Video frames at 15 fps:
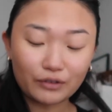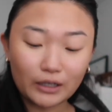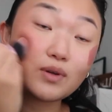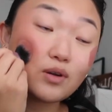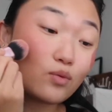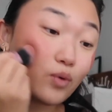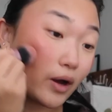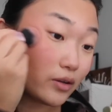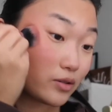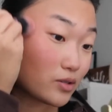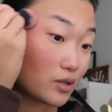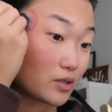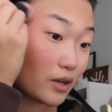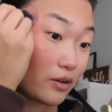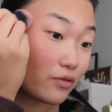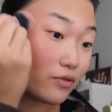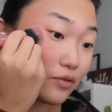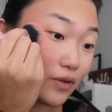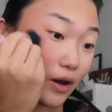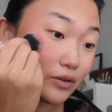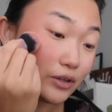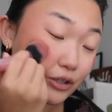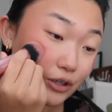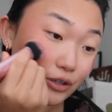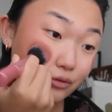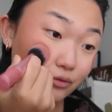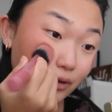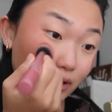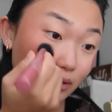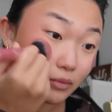It's been a while since I've found a
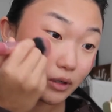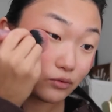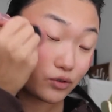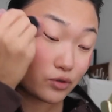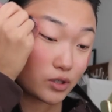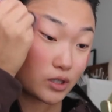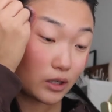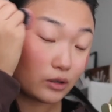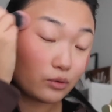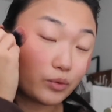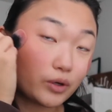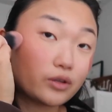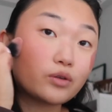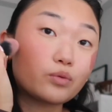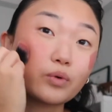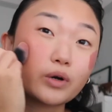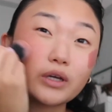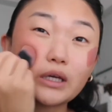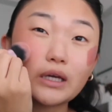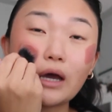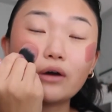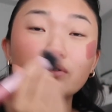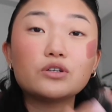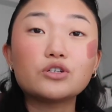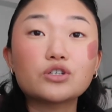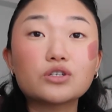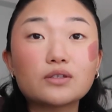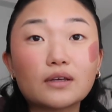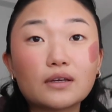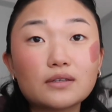good rhythm and routine with working out and
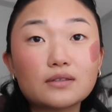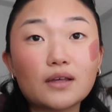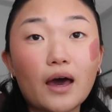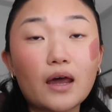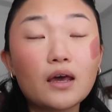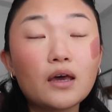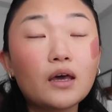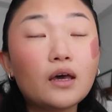just things that